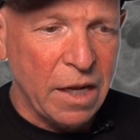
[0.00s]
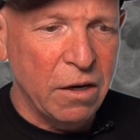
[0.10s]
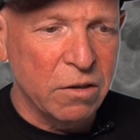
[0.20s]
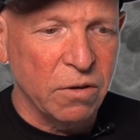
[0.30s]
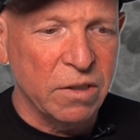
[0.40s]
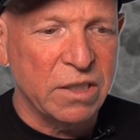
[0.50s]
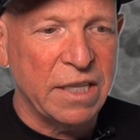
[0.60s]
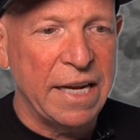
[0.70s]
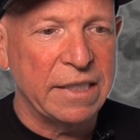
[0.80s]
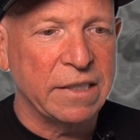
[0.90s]
Arizona
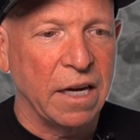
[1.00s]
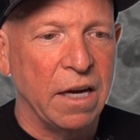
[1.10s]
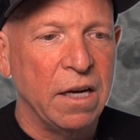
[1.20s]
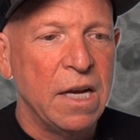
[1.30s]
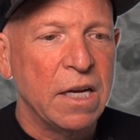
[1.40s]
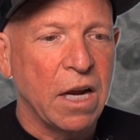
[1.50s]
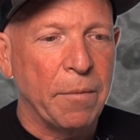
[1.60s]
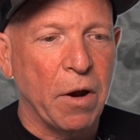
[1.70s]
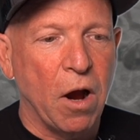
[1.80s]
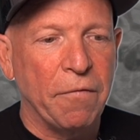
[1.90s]
State uh,
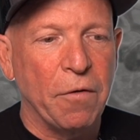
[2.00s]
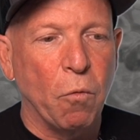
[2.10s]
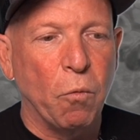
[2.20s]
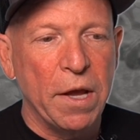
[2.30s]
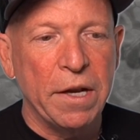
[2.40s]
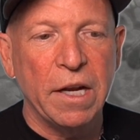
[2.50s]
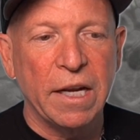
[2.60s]
coming off a win